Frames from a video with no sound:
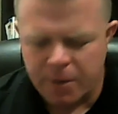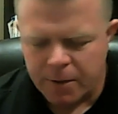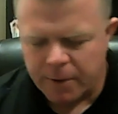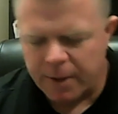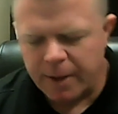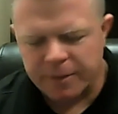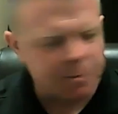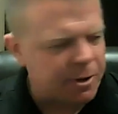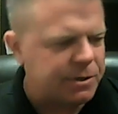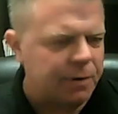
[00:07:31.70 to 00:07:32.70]
Yeah, the
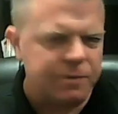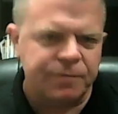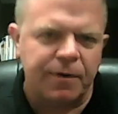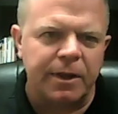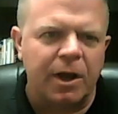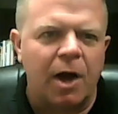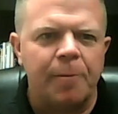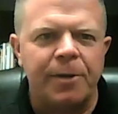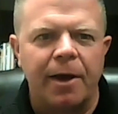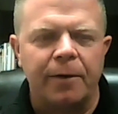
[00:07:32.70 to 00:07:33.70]
spread toe is fairly
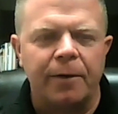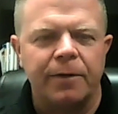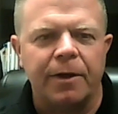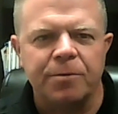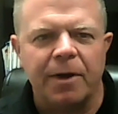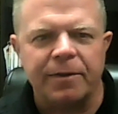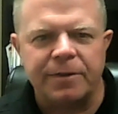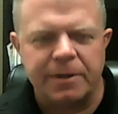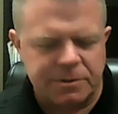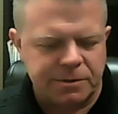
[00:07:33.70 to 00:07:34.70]
common now throughout
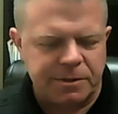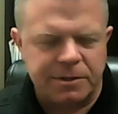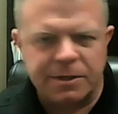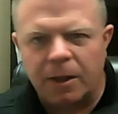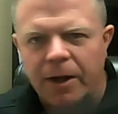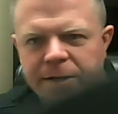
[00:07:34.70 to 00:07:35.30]
the industry. You see a lot of